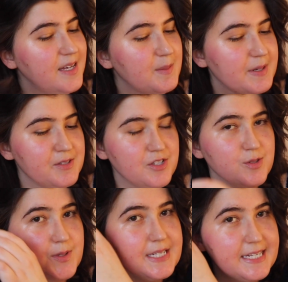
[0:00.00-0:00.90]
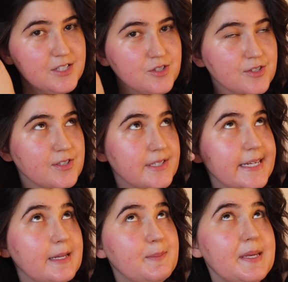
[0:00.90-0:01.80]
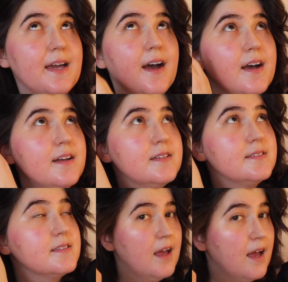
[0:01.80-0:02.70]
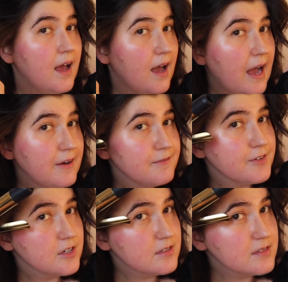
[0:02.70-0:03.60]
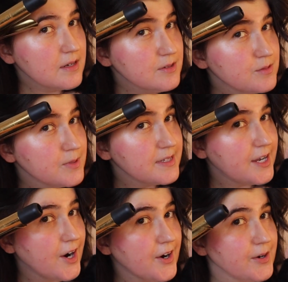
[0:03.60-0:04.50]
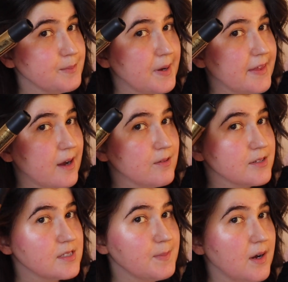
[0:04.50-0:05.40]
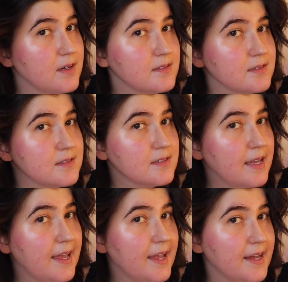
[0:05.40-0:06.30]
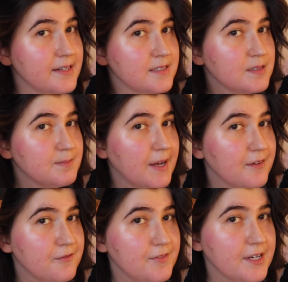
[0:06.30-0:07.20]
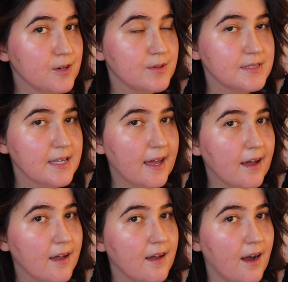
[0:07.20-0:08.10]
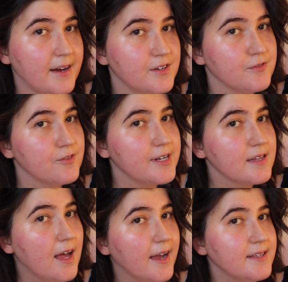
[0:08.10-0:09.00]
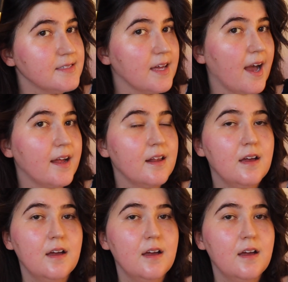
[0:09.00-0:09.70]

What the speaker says: but it was just really interesting because at first I was really hurt by that response, and my fear was like kind of realized that,